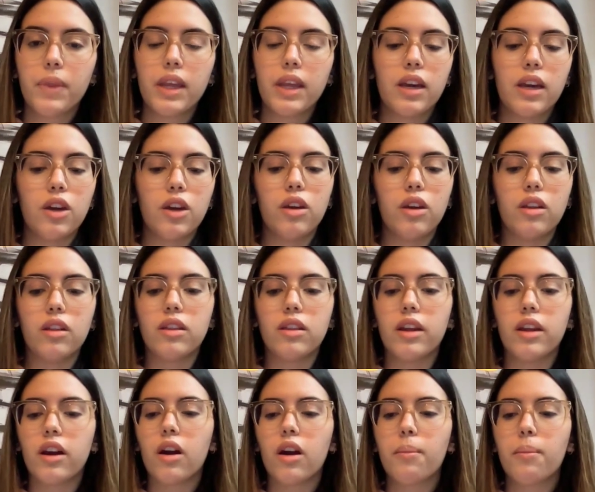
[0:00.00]

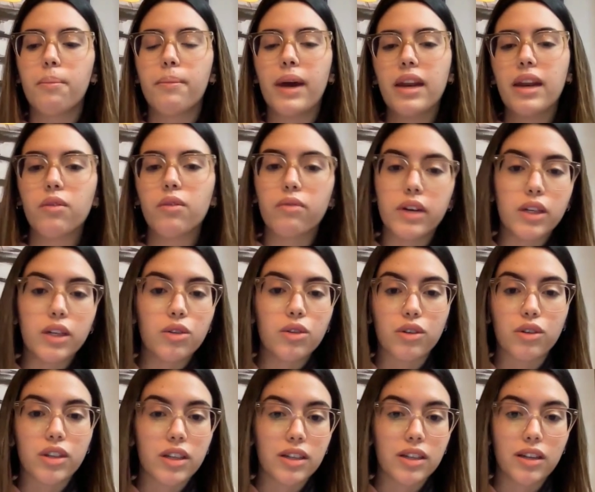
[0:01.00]
There are many
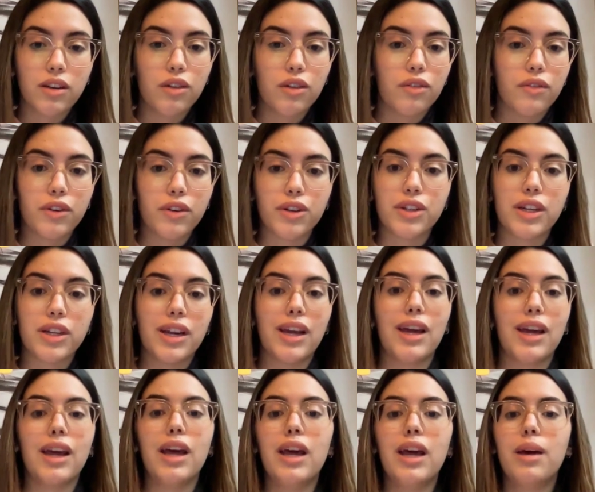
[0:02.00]
resources in
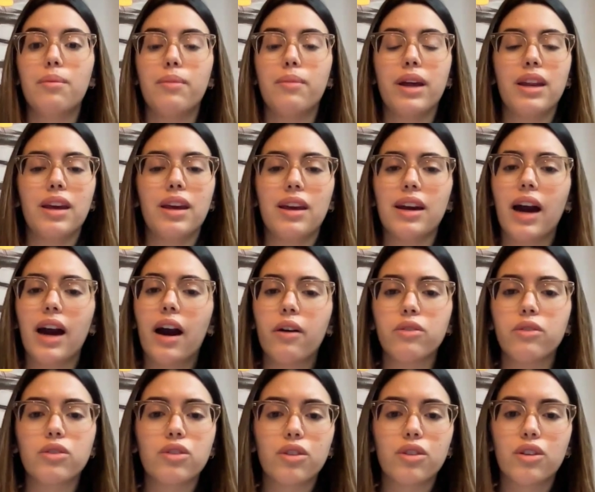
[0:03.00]
university, many
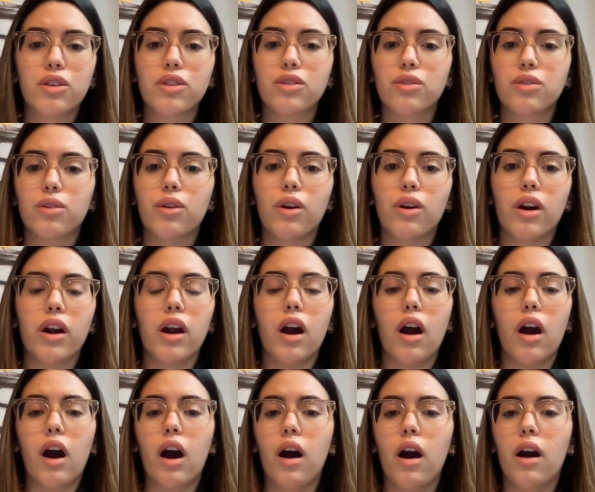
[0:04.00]
counselors or
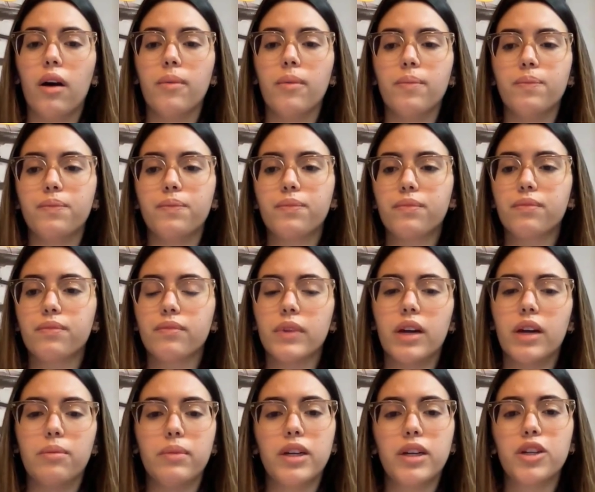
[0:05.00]

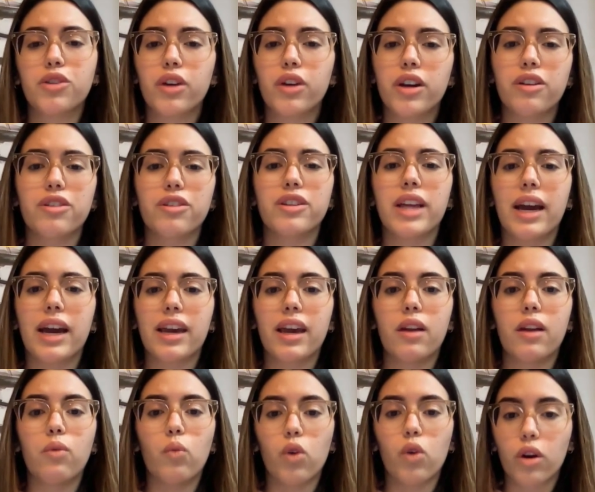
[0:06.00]
administrators that
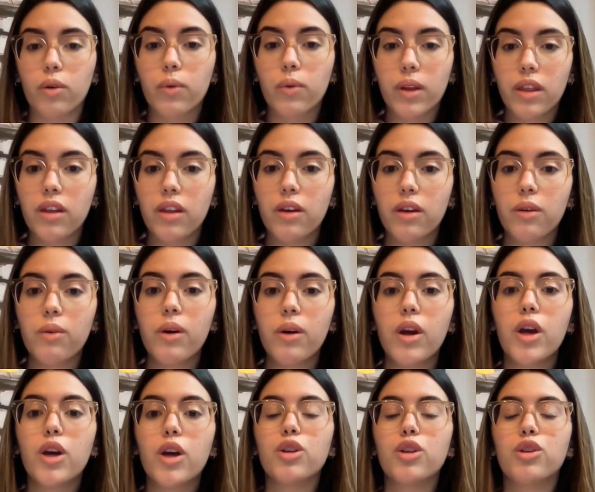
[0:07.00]
can work with you
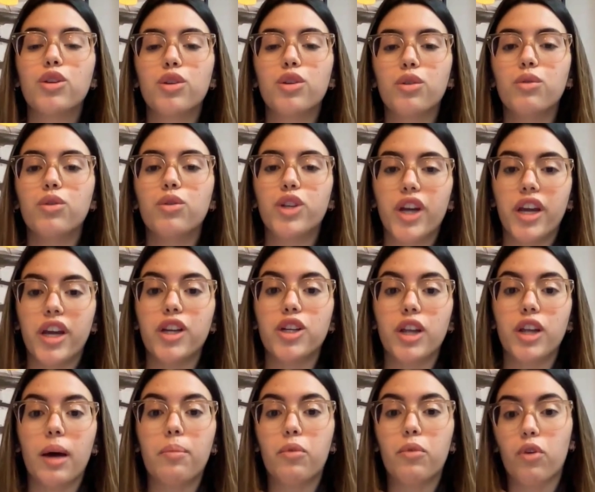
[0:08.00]
to change
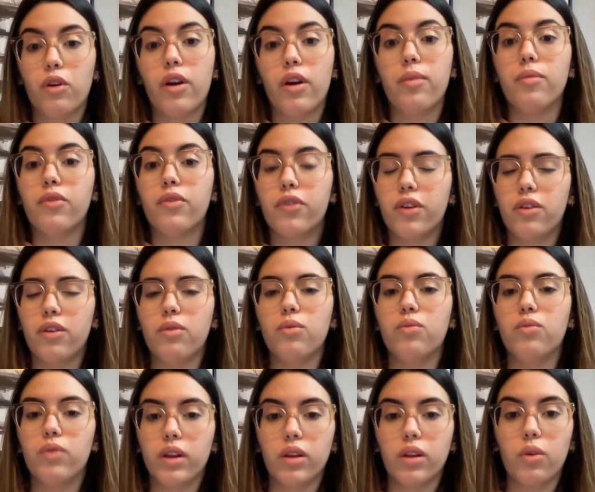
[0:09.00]
that program if you
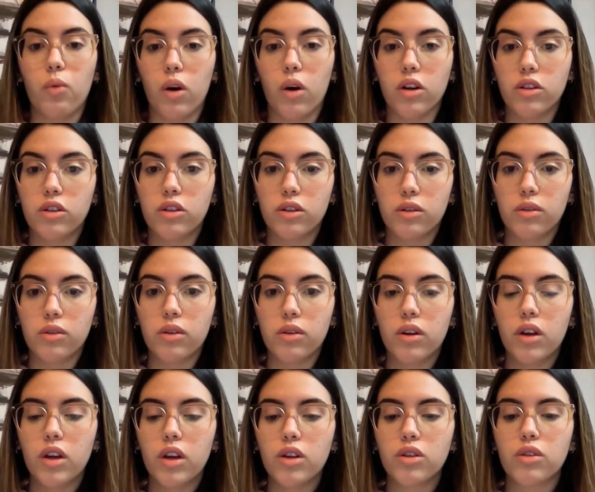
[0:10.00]
really want to.
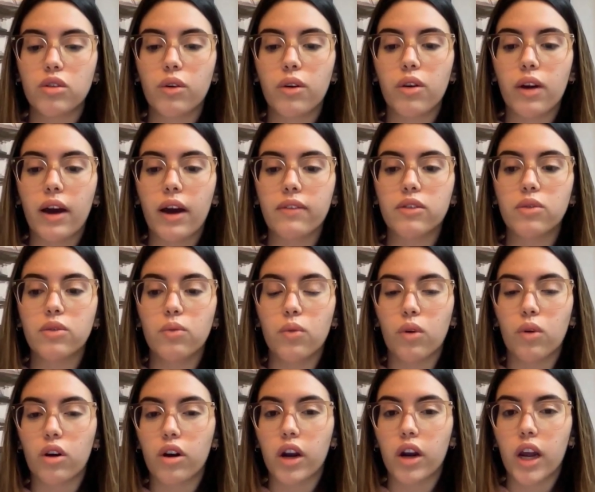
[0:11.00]
So you don't have to
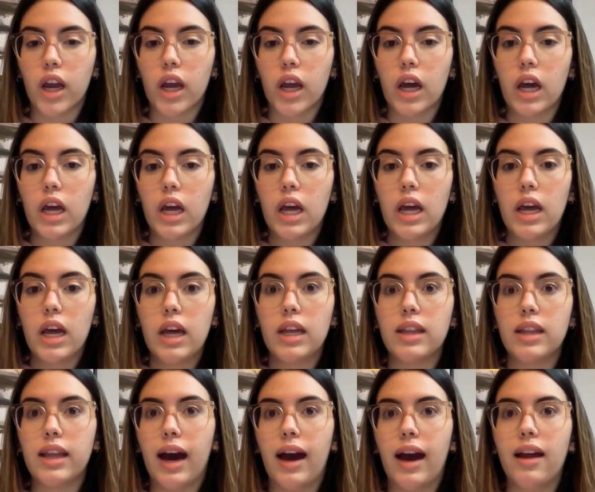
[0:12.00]
worry
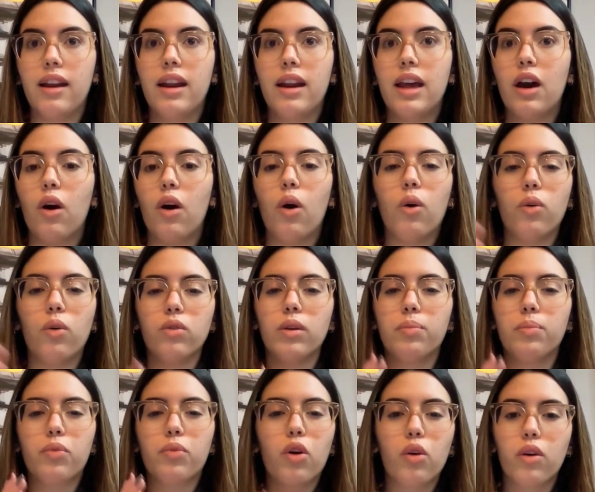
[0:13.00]
that, oh, the
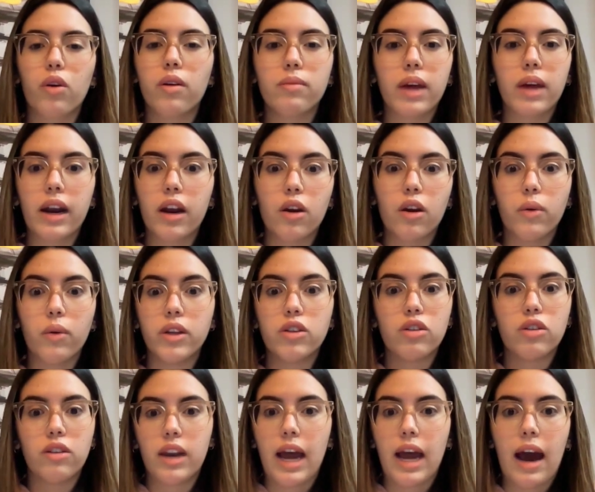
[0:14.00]
program that I go
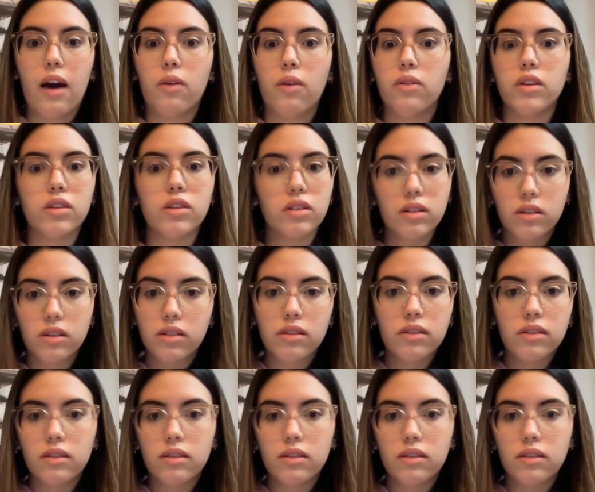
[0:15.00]
into now is